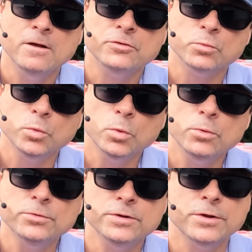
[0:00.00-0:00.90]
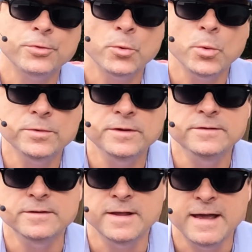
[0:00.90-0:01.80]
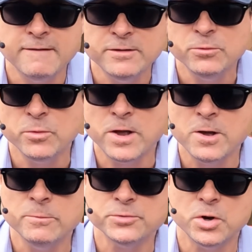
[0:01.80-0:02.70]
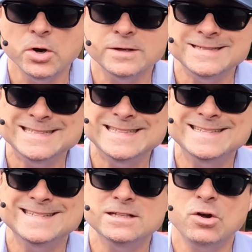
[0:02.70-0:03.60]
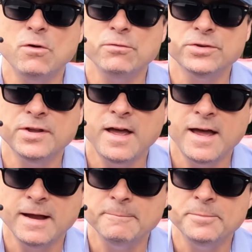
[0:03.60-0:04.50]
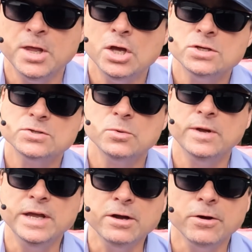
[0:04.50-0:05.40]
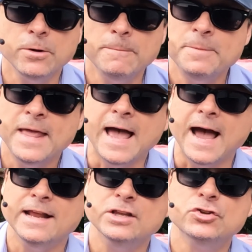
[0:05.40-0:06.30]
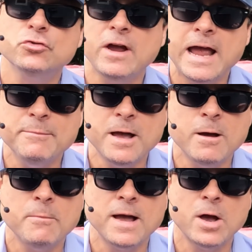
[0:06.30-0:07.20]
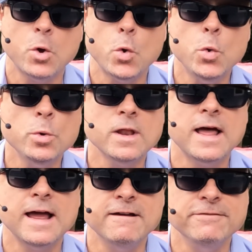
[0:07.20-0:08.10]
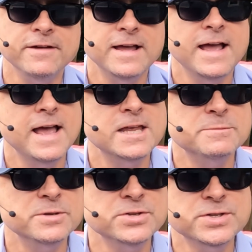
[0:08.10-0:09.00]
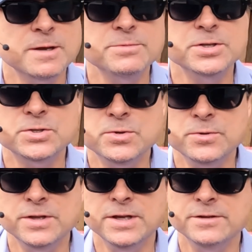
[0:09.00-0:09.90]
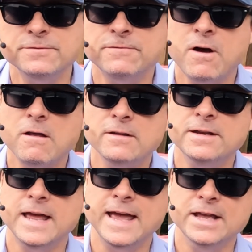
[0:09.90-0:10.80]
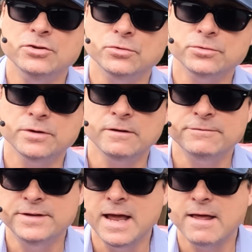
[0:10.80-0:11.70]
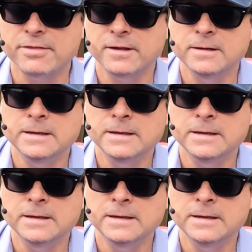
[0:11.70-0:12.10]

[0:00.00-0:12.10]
The rulers and authorities in the heavenly realms are consistent over time. So here, I describe how my own life has been subject to these fallen angels of death.